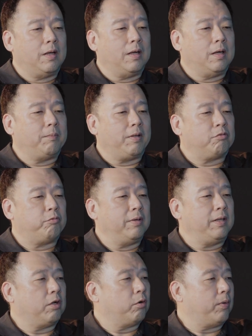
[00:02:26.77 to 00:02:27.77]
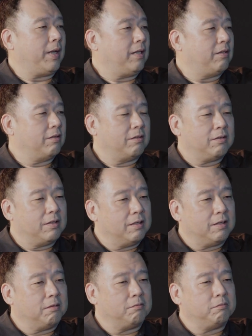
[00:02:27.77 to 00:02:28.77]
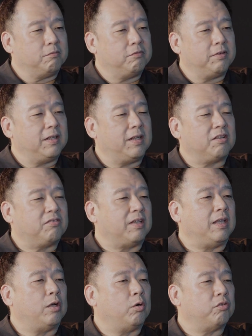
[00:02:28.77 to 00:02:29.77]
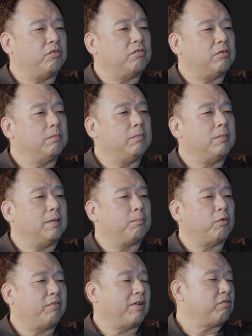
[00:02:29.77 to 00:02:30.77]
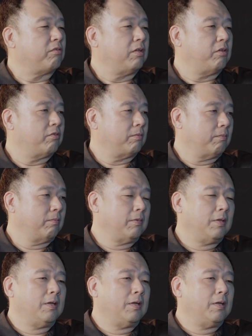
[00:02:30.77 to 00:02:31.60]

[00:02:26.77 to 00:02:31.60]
um, has really created um, fantastic ecosystem and professionalism.